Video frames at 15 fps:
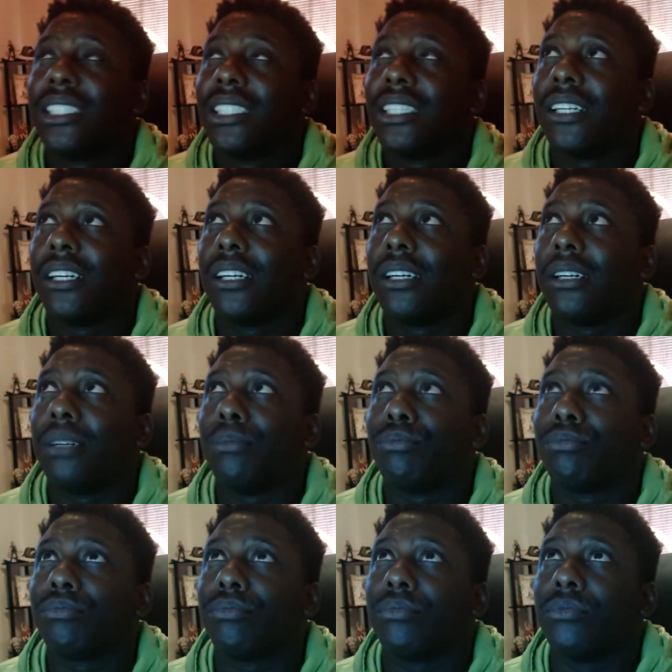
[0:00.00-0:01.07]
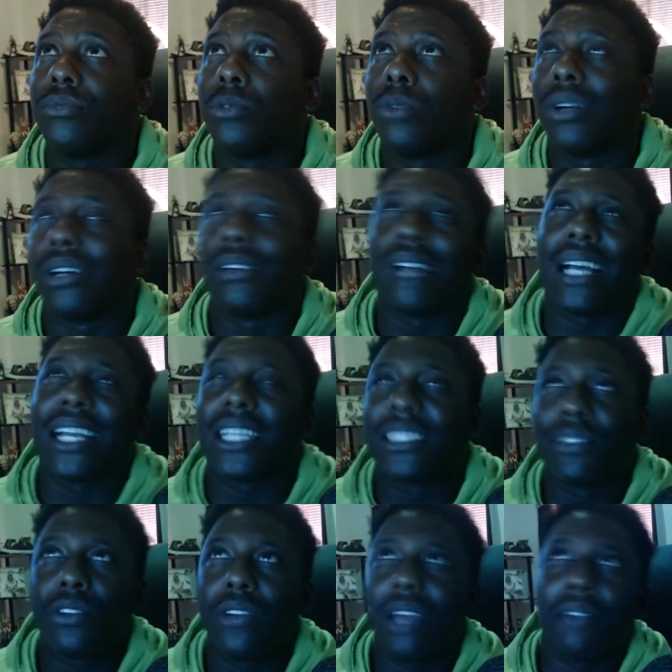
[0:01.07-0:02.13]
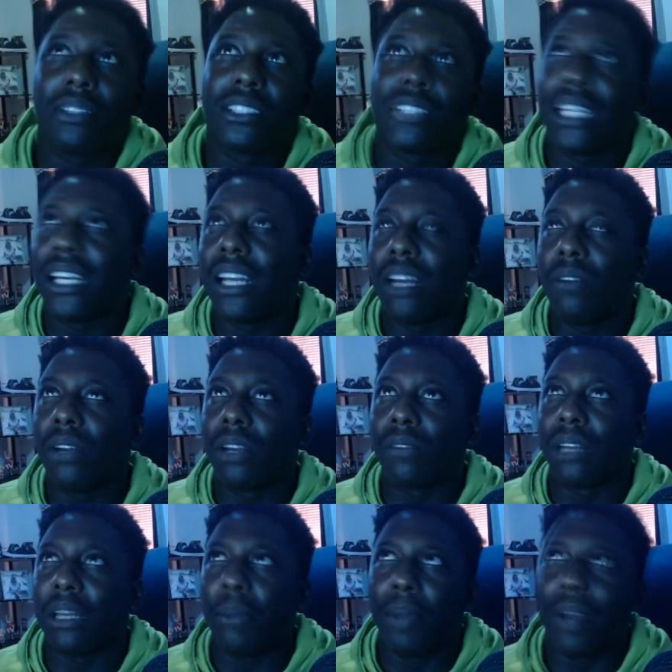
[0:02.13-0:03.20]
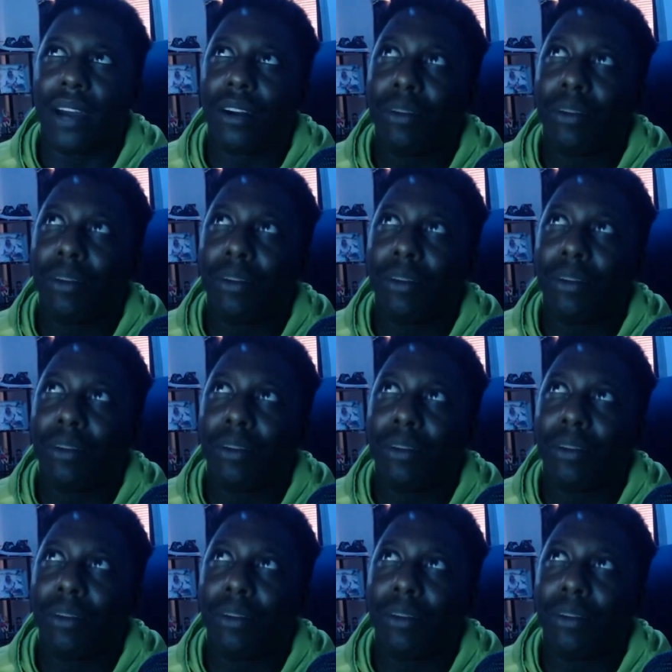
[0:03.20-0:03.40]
well, I guess if you've never seen it, it wouldn't really matter.